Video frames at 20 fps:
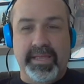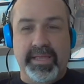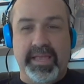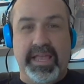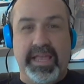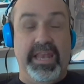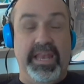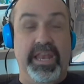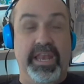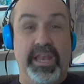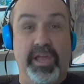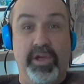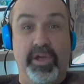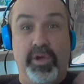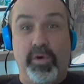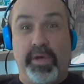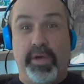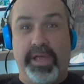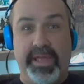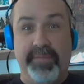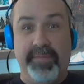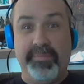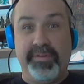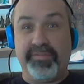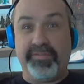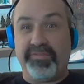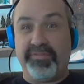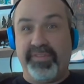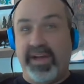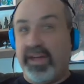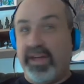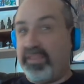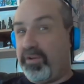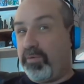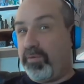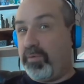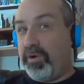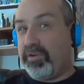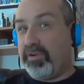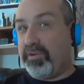Hello, I am your
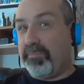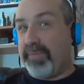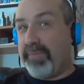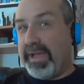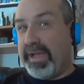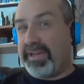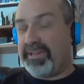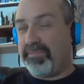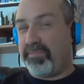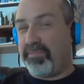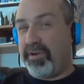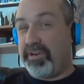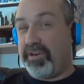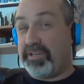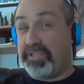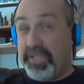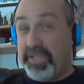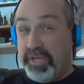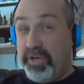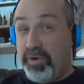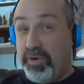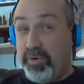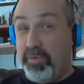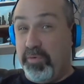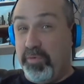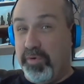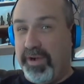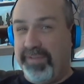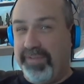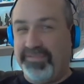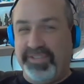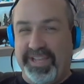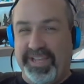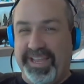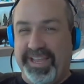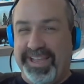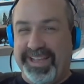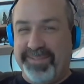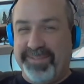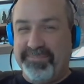father. Welcome back to part two of
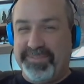GM